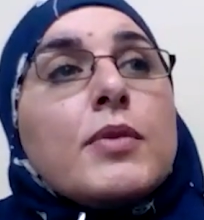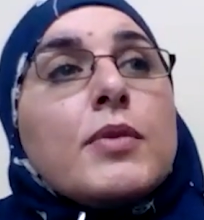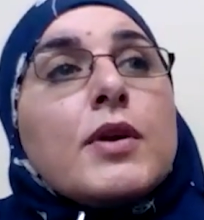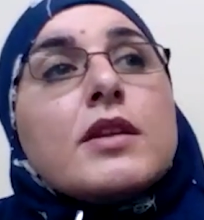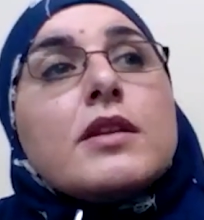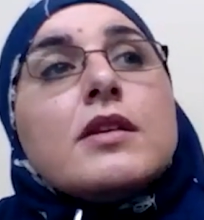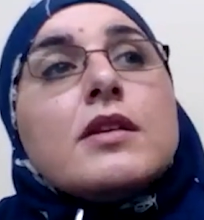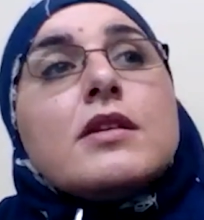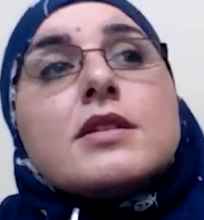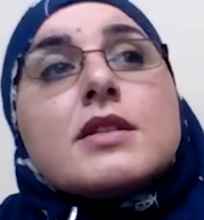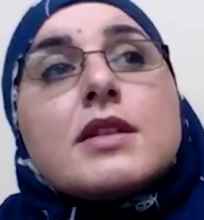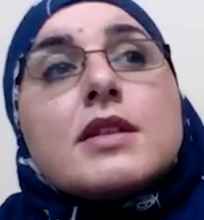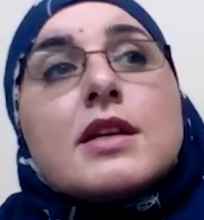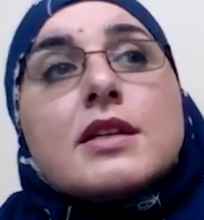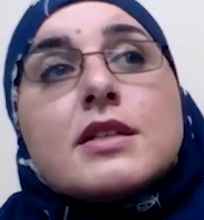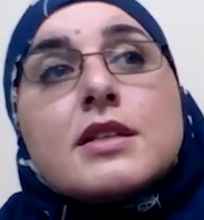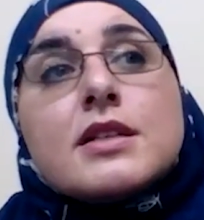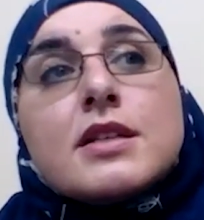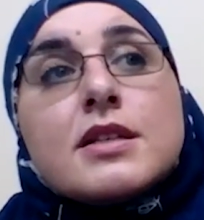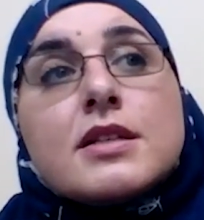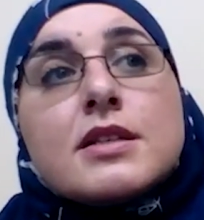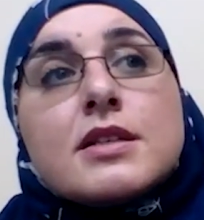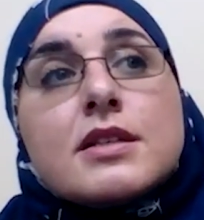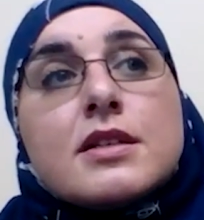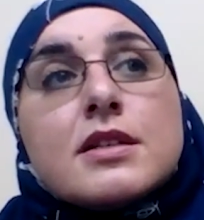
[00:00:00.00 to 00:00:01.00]
brothers and
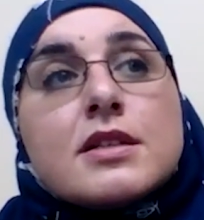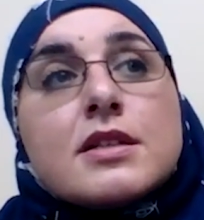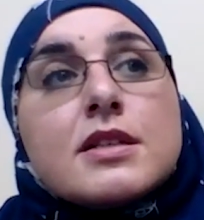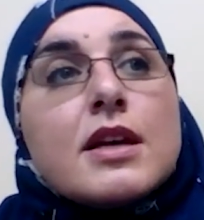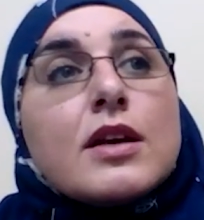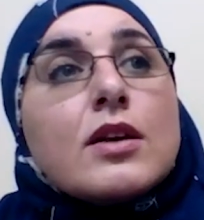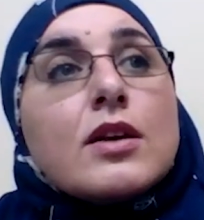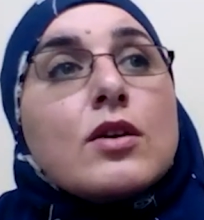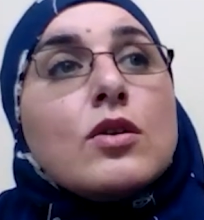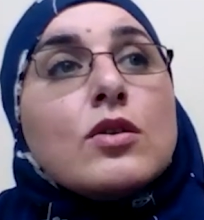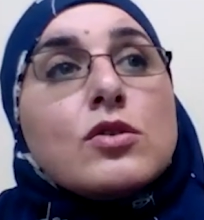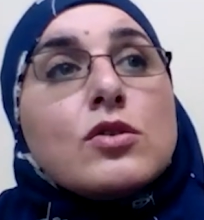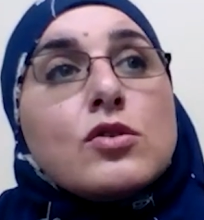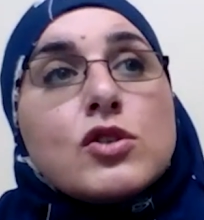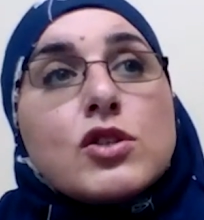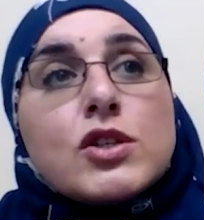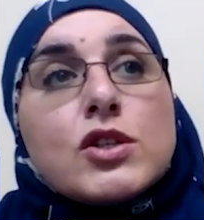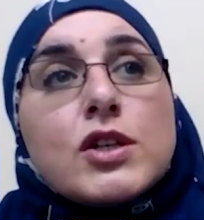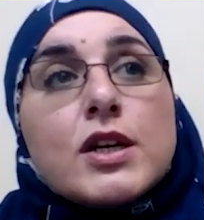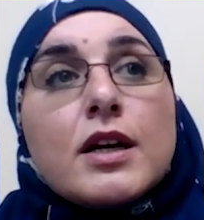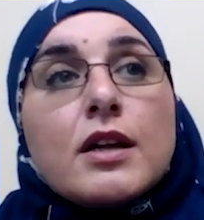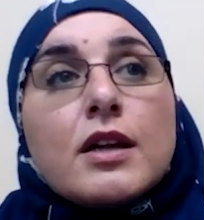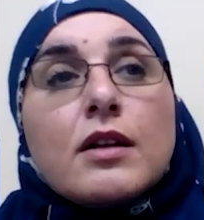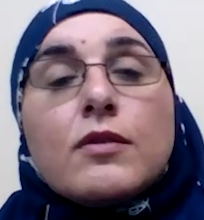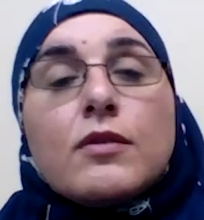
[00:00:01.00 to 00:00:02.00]
sisters, they go to
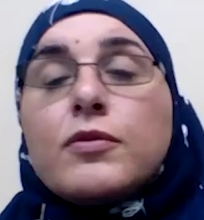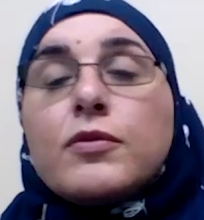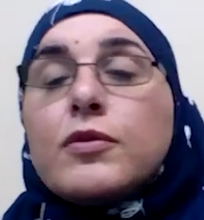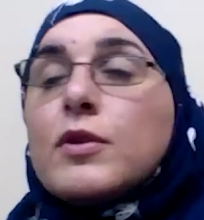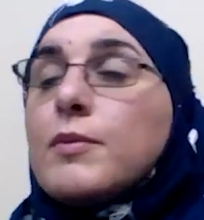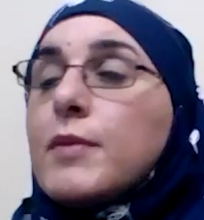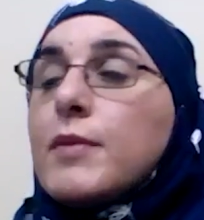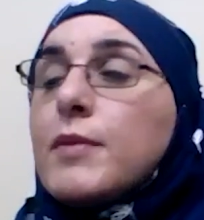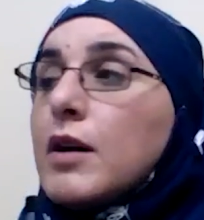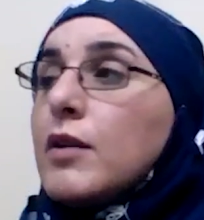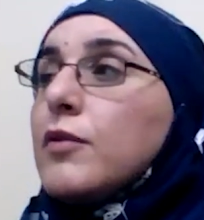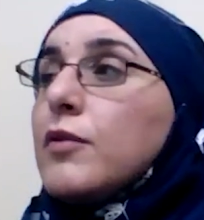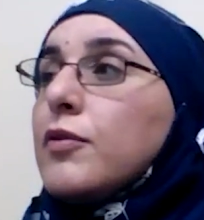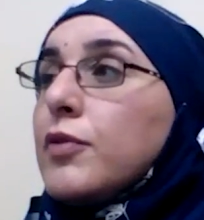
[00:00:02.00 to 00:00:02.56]
jail from,